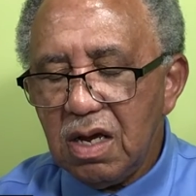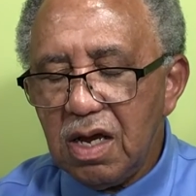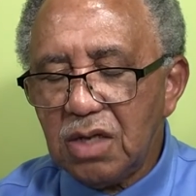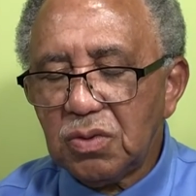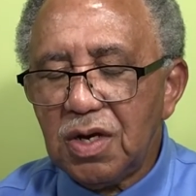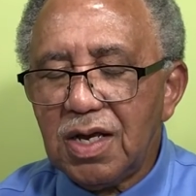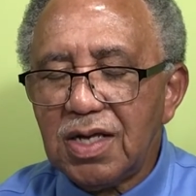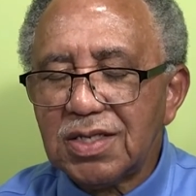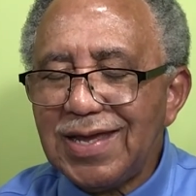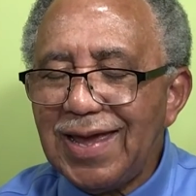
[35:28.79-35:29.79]
as well
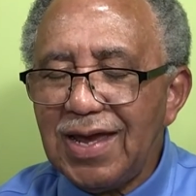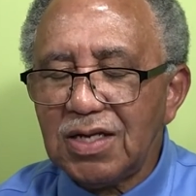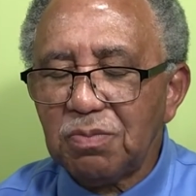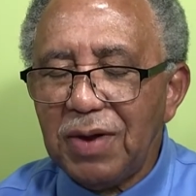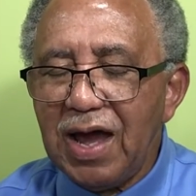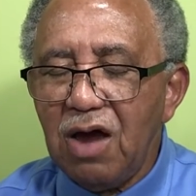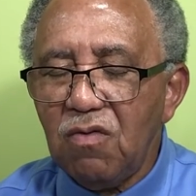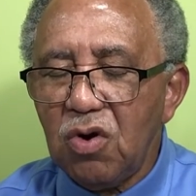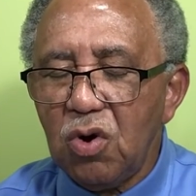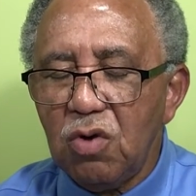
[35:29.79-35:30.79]
as he has
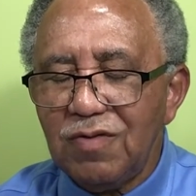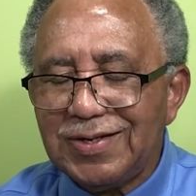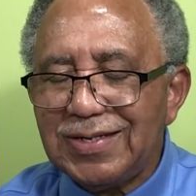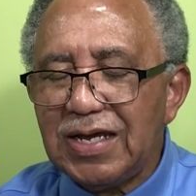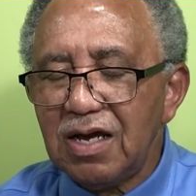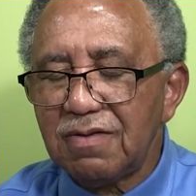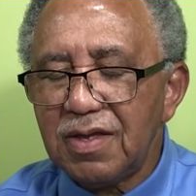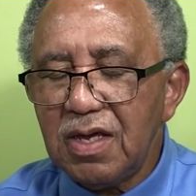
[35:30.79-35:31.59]
power over death,